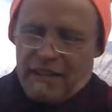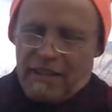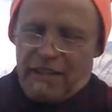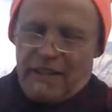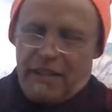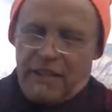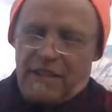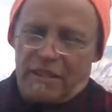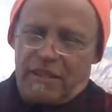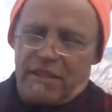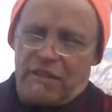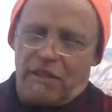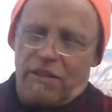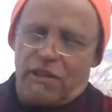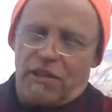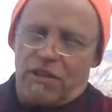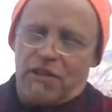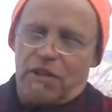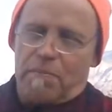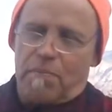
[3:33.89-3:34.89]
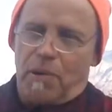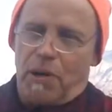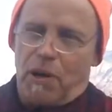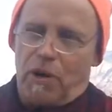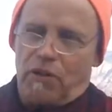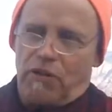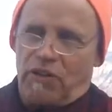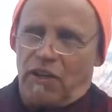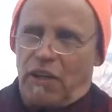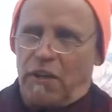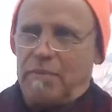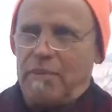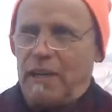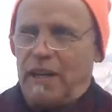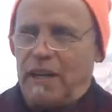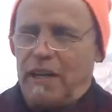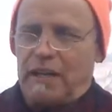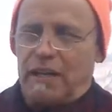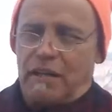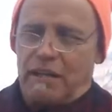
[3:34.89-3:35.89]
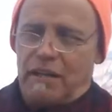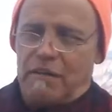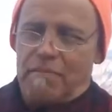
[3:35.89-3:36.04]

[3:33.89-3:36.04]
the two-year symposium in